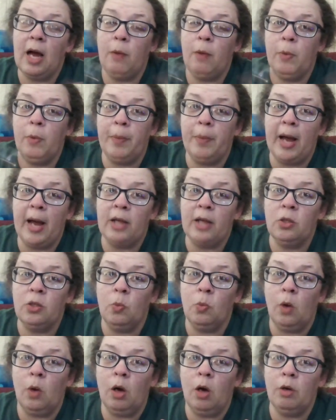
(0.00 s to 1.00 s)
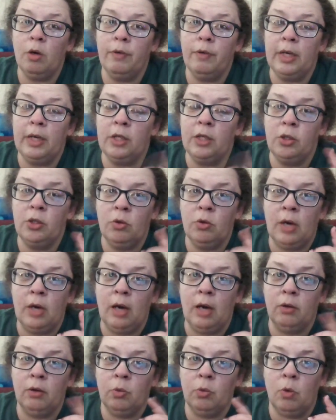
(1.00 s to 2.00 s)
We're passing Walgreens, and you know
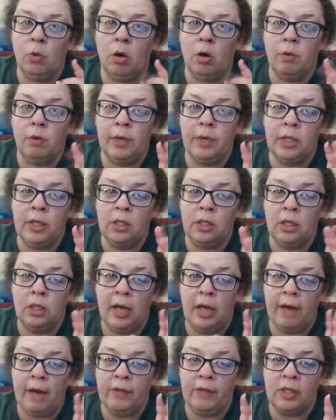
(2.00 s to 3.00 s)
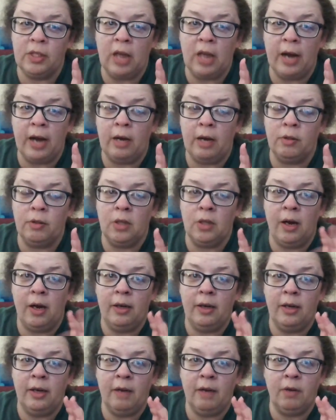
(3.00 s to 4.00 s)
how the Walgreens, they have the sign
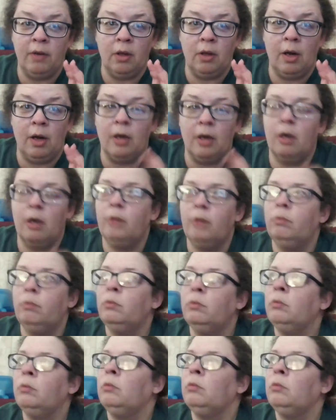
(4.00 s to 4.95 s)
outside and they have a clock on them.